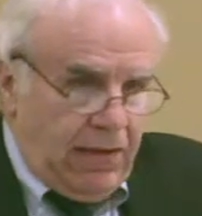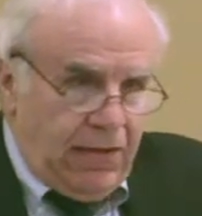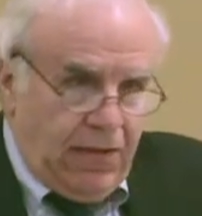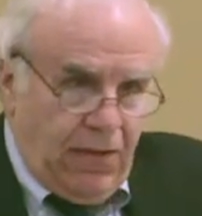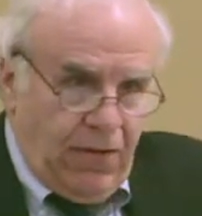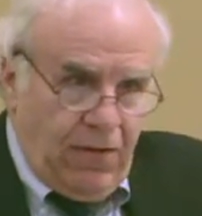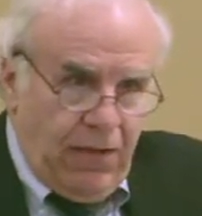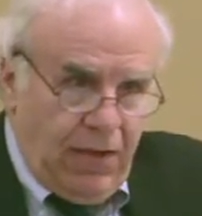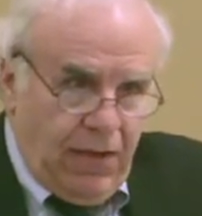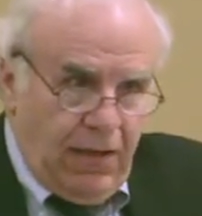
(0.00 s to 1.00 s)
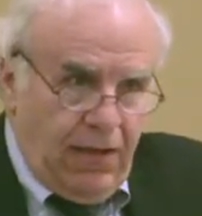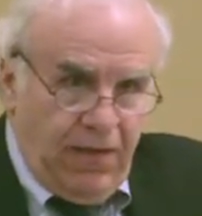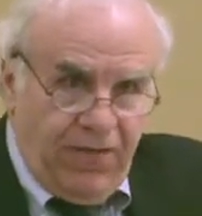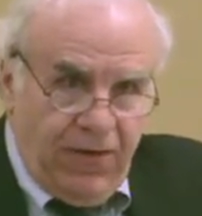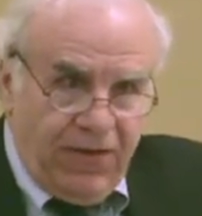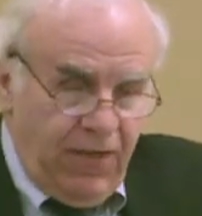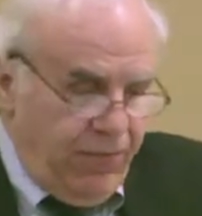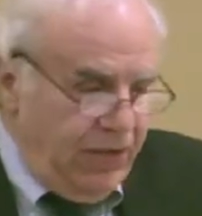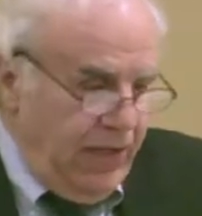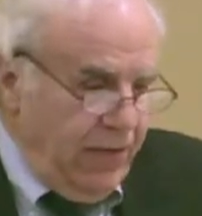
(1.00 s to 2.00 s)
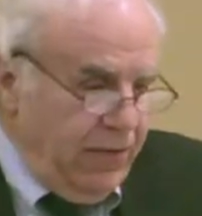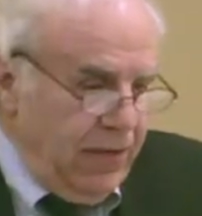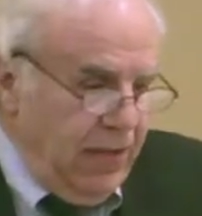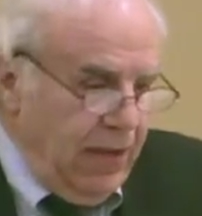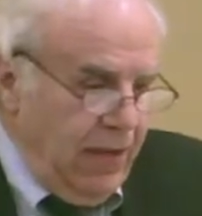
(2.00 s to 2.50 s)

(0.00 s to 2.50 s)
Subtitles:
So the first of the presenters,